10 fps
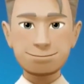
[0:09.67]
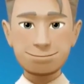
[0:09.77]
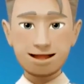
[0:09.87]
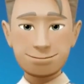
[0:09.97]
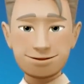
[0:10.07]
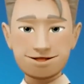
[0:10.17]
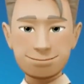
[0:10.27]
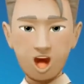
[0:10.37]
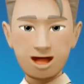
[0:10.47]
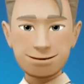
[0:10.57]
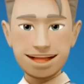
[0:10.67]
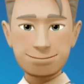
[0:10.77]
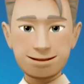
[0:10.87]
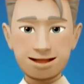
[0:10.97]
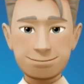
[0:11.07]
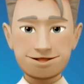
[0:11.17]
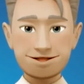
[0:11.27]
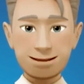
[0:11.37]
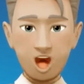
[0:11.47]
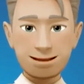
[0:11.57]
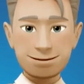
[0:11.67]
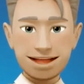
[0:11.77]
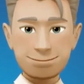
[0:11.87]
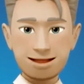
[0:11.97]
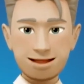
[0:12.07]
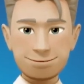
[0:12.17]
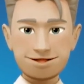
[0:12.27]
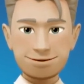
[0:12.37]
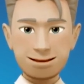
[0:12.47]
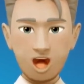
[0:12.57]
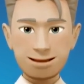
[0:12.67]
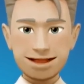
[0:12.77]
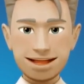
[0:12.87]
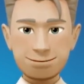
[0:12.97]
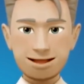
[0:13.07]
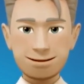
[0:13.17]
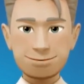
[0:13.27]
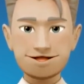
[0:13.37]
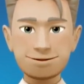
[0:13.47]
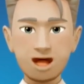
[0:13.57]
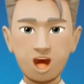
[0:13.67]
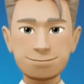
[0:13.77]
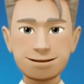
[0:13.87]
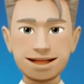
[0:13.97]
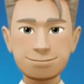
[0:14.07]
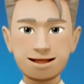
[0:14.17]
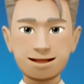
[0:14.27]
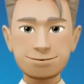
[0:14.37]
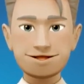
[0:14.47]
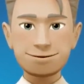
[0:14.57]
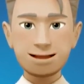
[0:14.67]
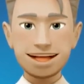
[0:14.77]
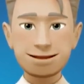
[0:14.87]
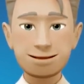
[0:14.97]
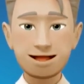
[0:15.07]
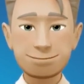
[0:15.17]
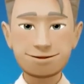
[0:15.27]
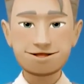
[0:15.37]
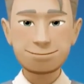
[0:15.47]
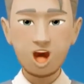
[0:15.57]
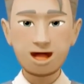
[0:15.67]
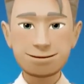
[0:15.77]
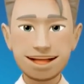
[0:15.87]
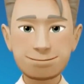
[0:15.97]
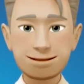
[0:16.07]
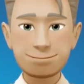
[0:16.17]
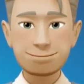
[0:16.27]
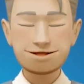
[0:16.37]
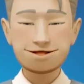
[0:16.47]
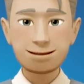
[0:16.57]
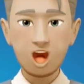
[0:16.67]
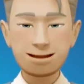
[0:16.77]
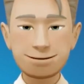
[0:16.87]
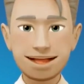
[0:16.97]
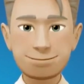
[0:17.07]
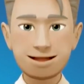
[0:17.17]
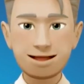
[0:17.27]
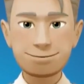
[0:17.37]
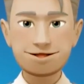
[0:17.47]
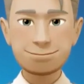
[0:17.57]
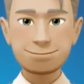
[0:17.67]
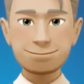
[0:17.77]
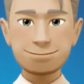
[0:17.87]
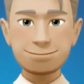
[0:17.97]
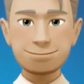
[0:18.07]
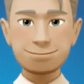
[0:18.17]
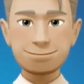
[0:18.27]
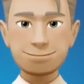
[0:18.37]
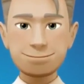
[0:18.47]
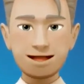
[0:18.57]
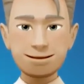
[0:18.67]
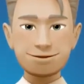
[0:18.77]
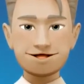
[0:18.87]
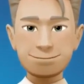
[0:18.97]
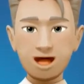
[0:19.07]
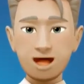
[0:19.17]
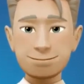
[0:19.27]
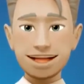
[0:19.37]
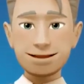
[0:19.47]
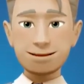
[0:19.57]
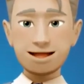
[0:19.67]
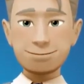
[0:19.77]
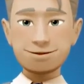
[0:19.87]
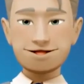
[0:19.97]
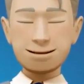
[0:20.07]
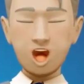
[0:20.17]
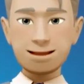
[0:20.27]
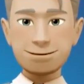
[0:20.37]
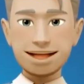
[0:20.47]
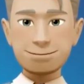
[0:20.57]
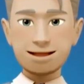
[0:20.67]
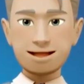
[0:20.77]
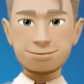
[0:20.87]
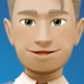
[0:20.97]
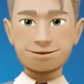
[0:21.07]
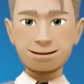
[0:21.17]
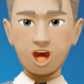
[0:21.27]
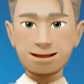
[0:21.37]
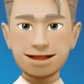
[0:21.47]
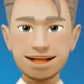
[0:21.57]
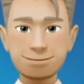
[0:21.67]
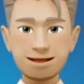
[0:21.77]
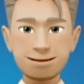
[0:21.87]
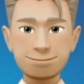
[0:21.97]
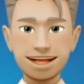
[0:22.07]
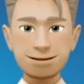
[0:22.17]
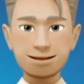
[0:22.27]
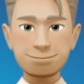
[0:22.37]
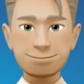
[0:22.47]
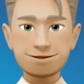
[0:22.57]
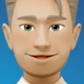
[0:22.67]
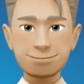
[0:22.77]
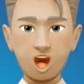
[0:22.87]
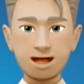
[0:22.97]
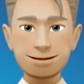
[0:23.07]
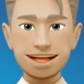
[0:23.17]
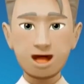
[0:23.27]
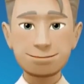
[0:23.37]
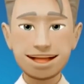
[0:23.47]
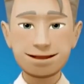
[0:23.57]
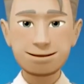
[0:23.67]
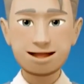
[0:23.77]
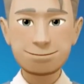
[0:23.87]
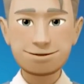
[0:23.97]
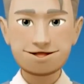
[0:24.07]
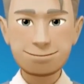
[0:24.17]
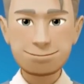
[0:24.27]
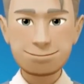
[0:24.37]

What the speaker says: Printful is a print-on-demand provider that gives you access to everything you need to get started in the online business of accessories and personalized items. Printful currently offers over 200 different products to customize, and the list is growing daily.